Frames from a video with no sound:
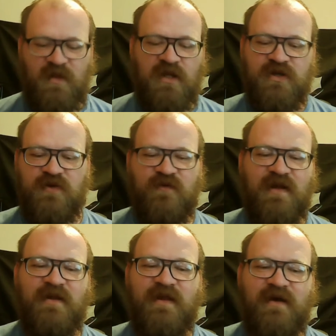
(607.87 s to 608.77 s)
So we
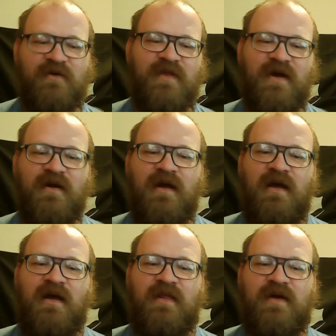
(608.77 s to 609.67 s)
follow the arrow there.
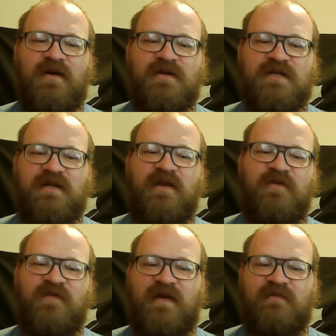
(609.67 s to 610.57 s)
There's another
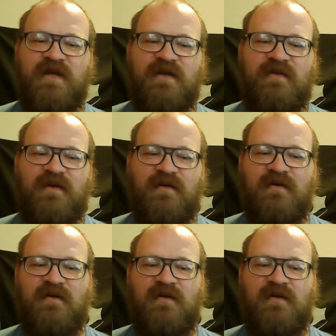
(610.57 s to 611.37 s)
family in there.